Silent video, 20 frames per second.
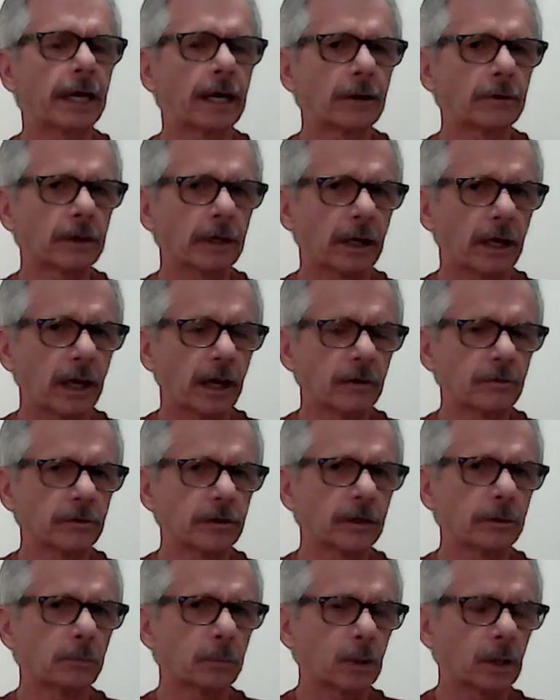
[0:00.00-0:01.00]
how to
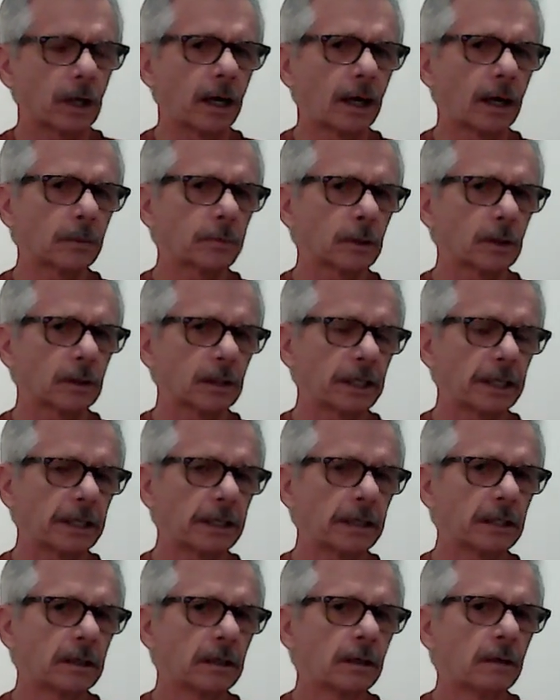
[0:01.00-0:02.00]
govern
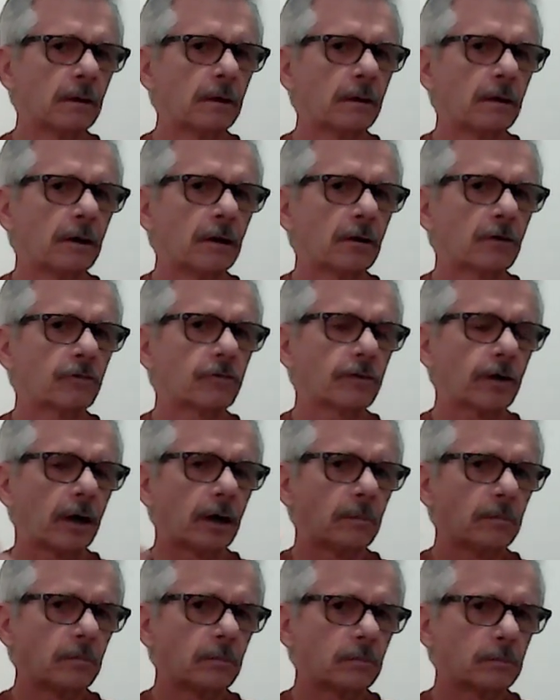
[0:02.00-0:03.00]
properly
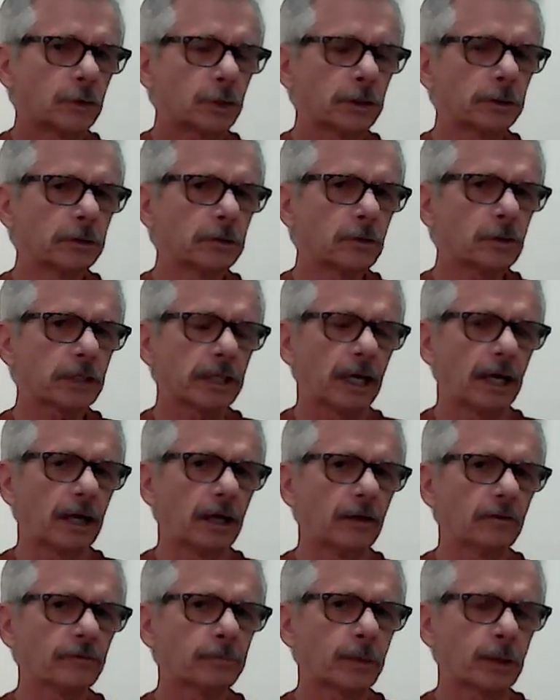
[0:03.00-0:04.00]
from true
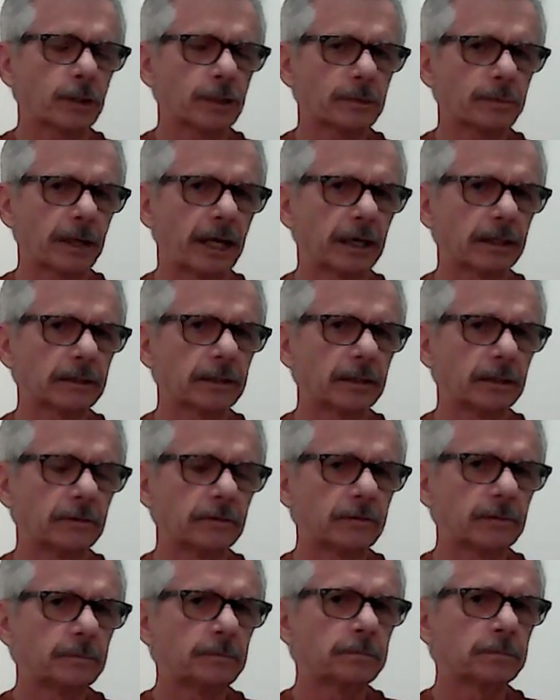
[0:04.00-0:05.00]
self perspective,
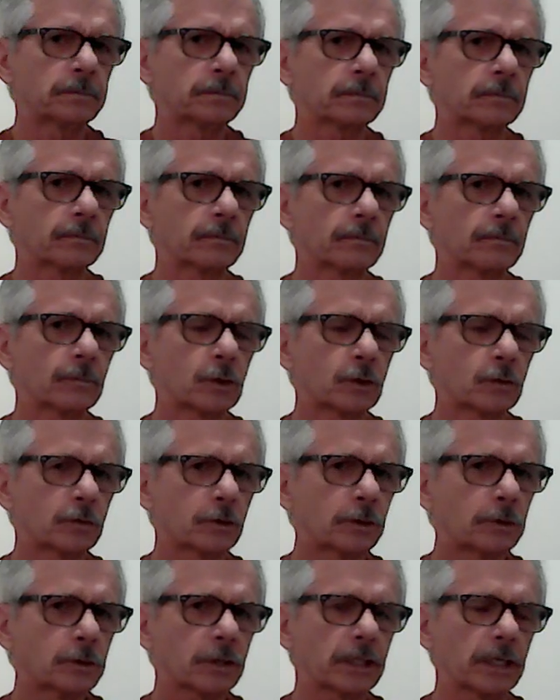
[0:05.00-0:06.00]

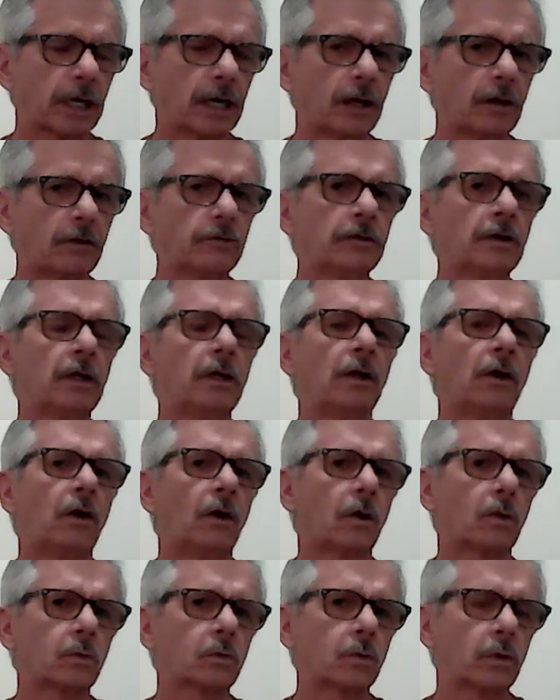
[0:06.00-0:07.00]
true self,
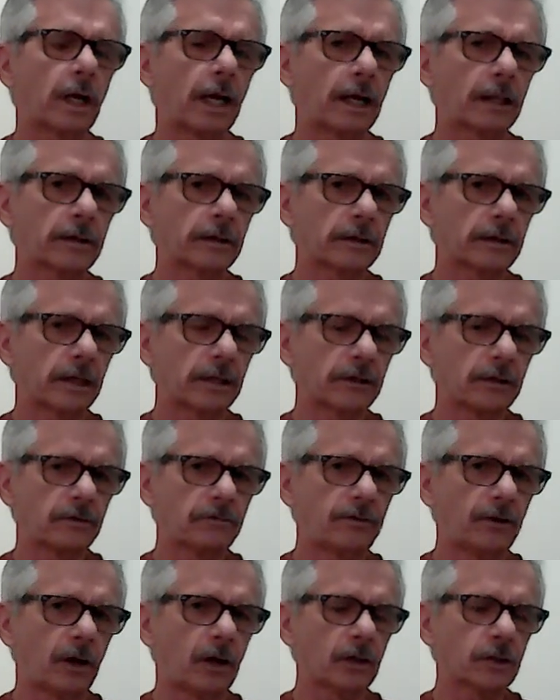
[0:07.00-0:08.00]
rather than the
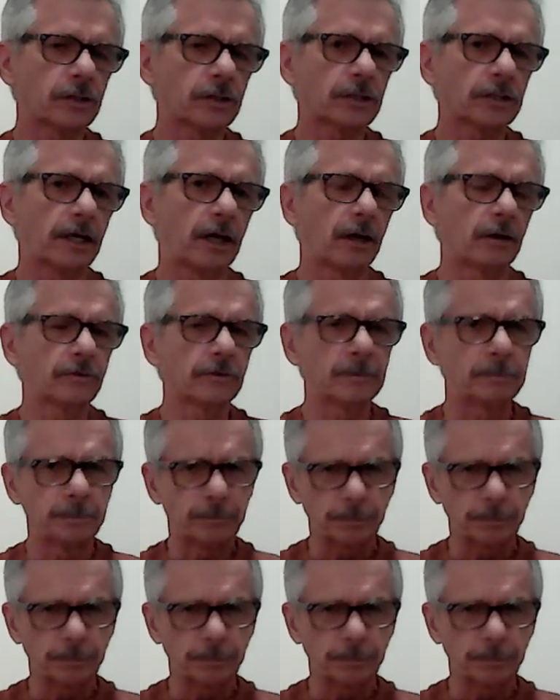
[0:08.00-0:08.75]
false self.